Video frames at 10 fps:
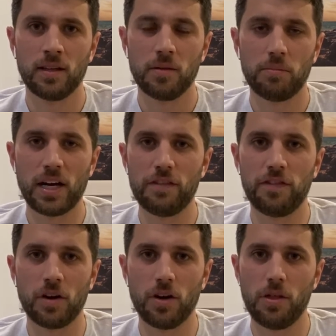By
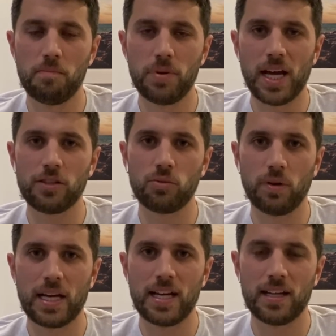far, the best
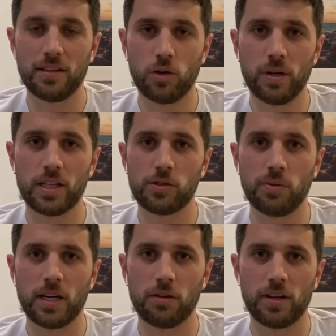way and the quickest
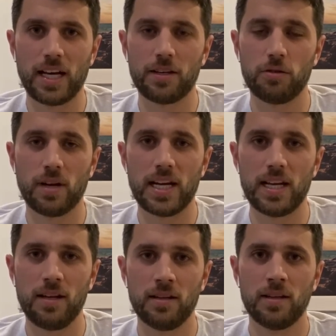way to learn how to
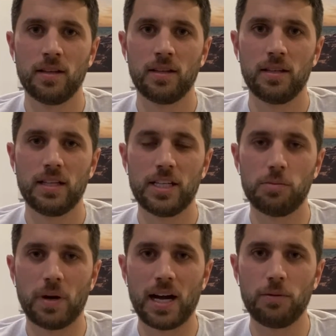grade is
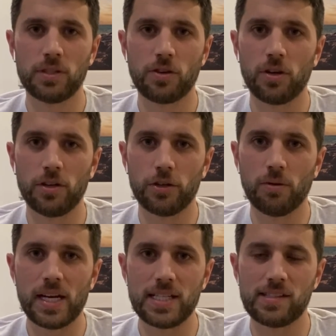buy what's called a
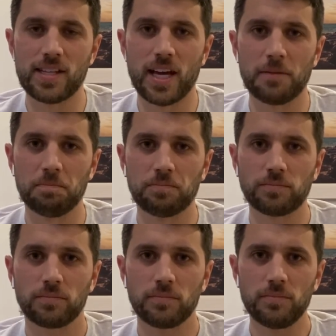grading set.
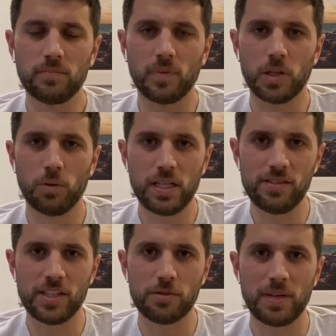What does
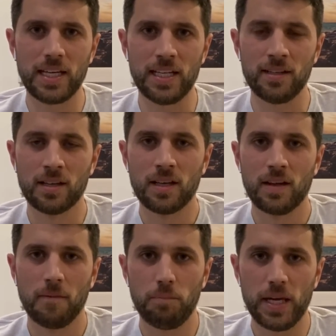this mean?
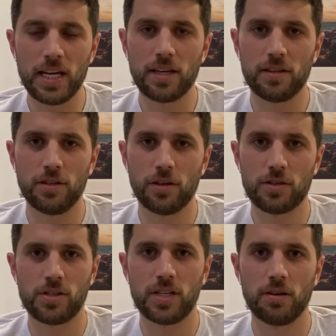Pick your
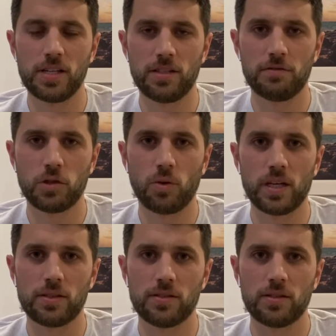series of
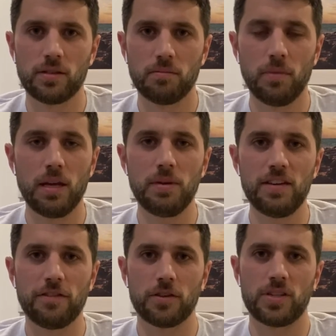choice. Maybe,
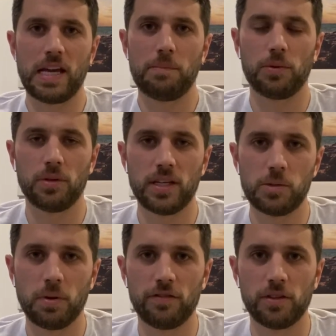for example, it's
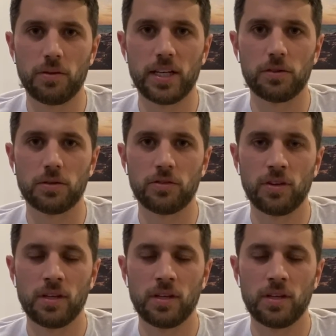Buffalo Nickels.